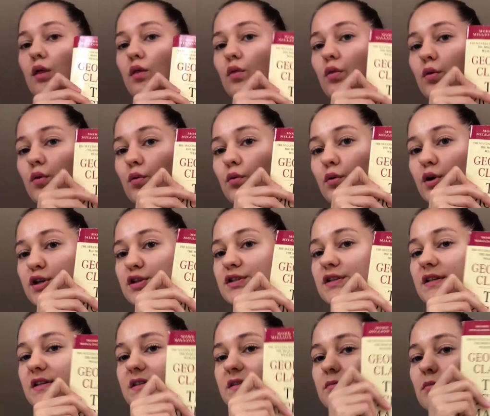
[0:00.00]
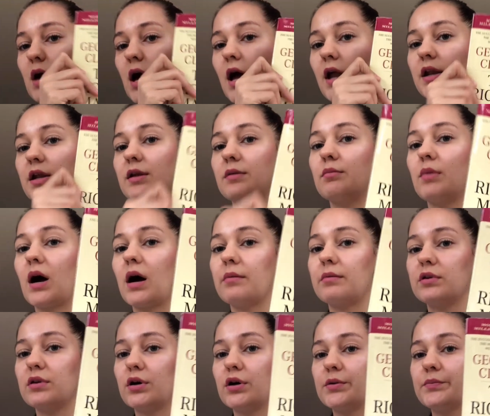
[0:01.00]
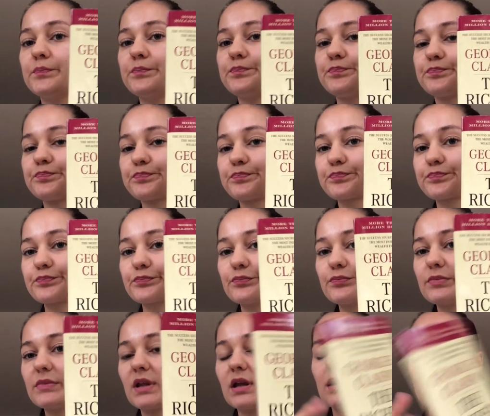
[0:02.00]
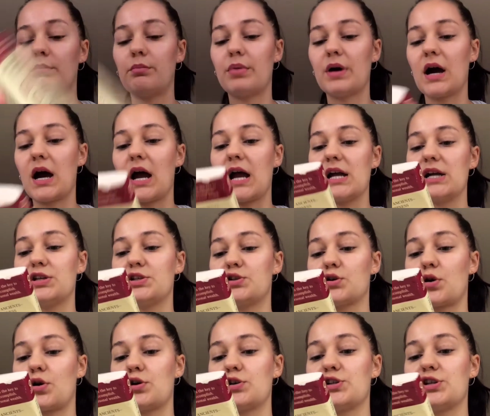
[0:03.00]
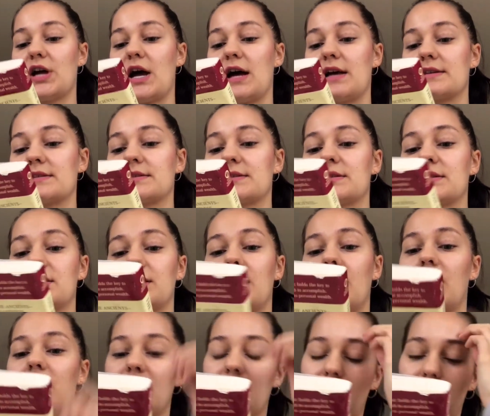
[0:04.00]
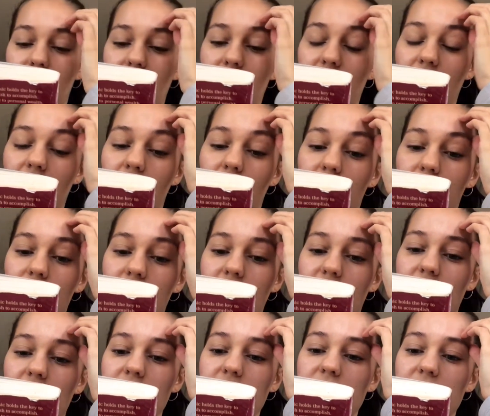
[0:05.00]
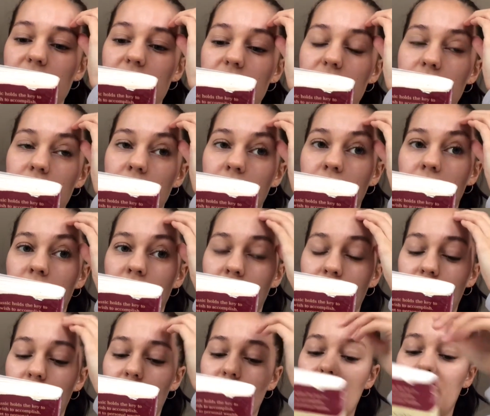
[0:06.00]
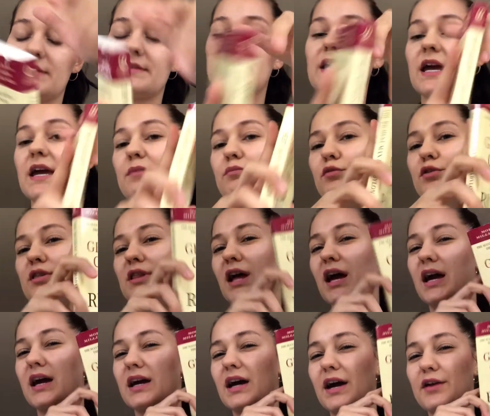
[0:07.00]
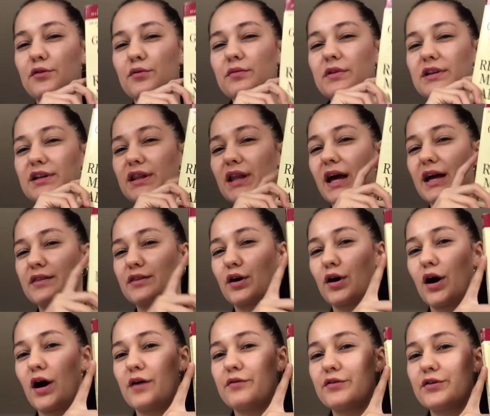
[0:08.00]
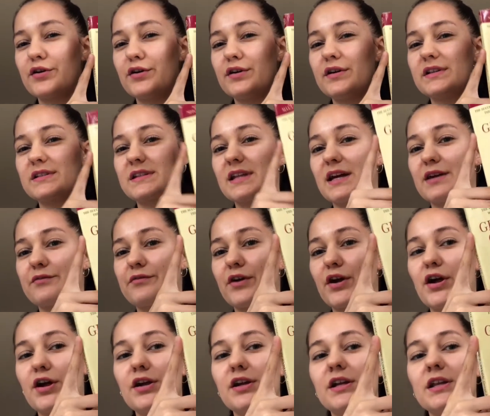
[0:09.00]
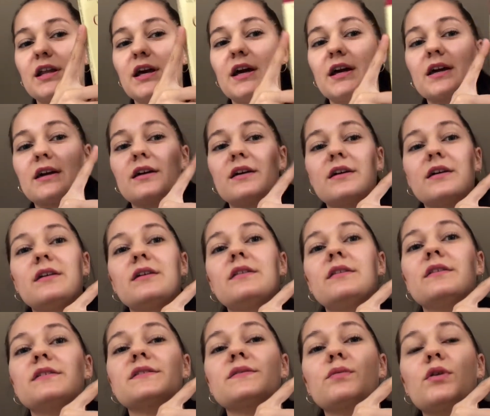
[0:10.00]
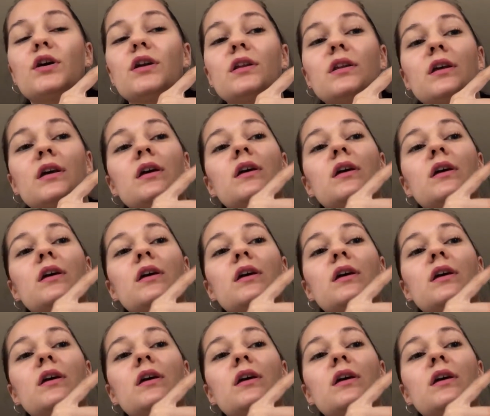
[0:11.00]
The Richest Man in Babylon by George S. Clason. Same with like, I don't really like the cover. It's like very like this one.